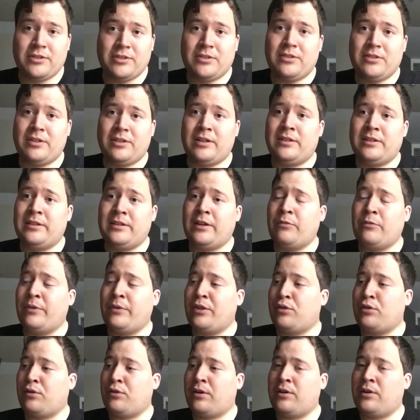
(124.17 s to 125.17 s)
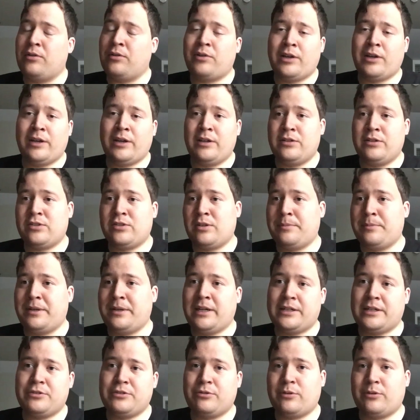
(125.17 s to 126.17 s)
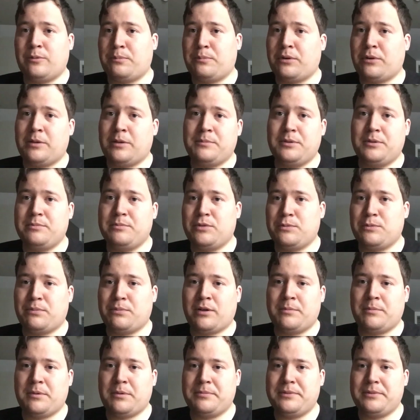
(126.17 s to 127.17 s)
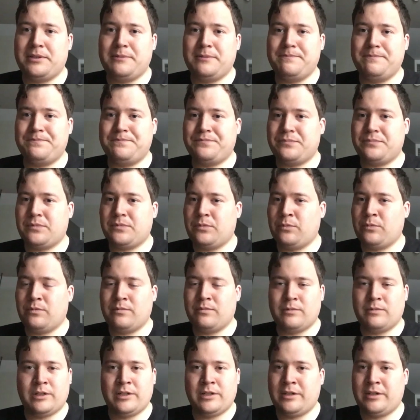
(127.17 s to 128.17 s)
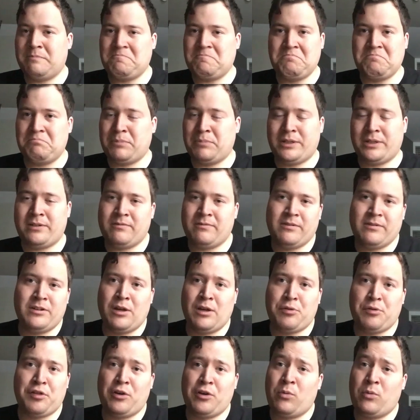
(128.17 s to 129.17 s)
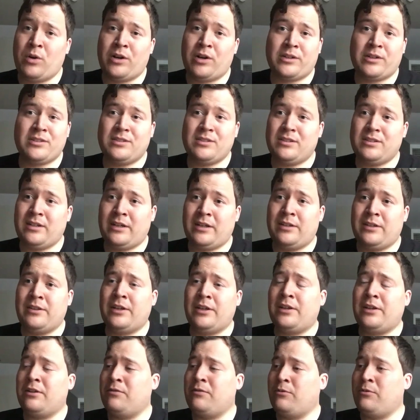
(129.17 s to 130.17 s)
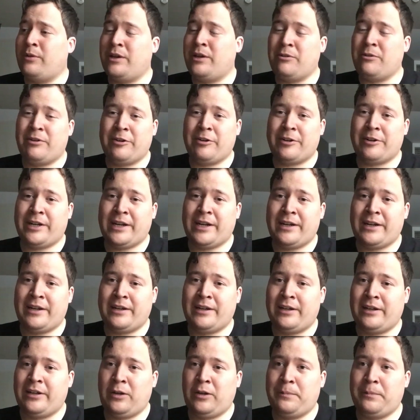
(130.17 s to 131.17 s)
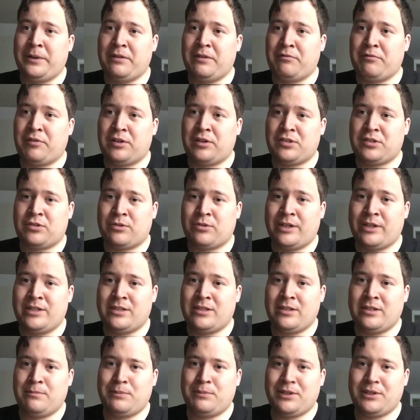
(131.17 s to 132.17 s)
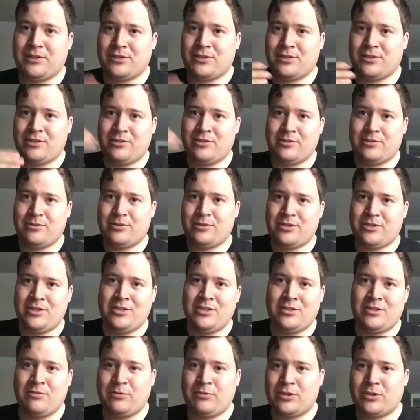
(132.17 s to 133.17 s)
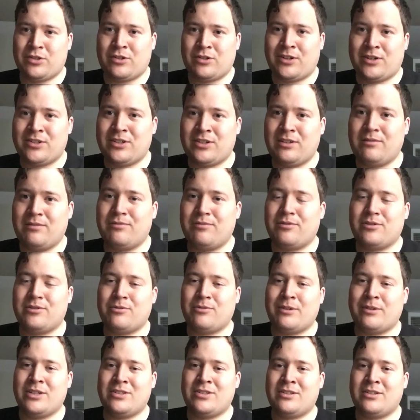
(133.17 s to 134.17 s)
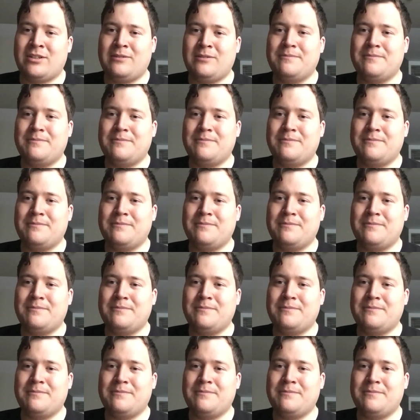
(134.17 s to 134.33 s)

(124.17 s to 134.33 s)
And then we thought, okay, some electrical problems probably. But nothing worked. And then we were getting a little bit frustrated because, season was starting for racing.